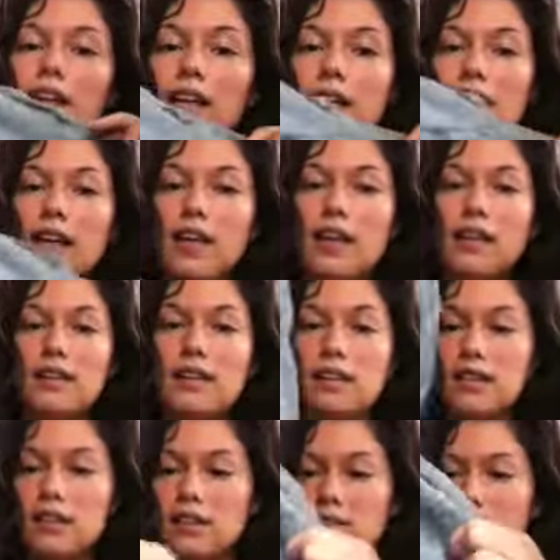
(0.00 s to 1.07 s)
And
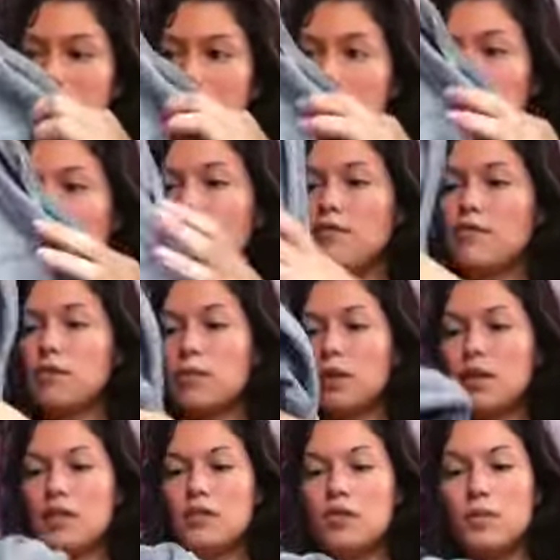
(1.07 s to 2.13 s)
it's really
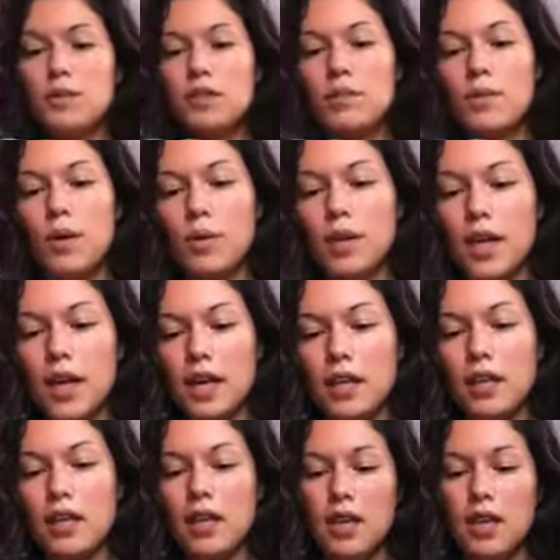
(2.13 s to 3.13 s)
comfortable. It's from Simona.